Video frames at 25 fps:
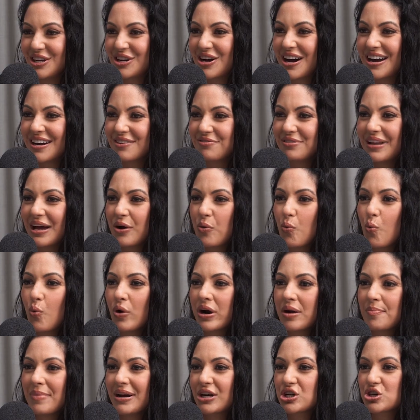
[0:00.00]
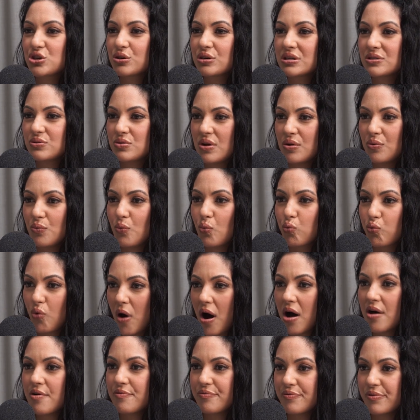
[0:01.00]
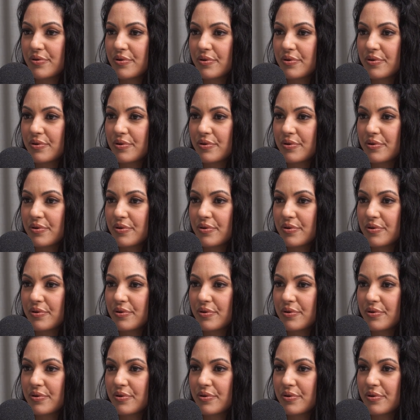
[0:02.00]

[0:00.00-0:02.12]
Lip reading: You kind of like want to make sure it's right for